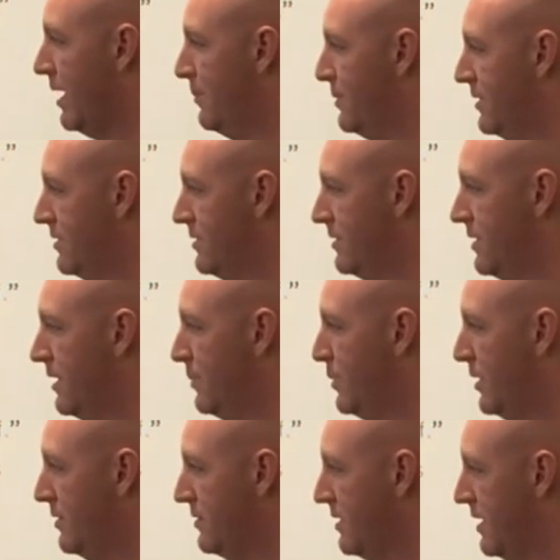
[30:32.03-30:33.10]
out because your
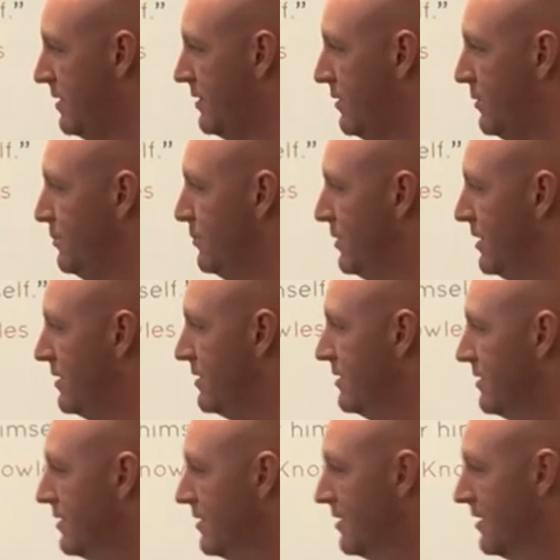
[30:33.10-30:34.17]
chiropractor said to, please.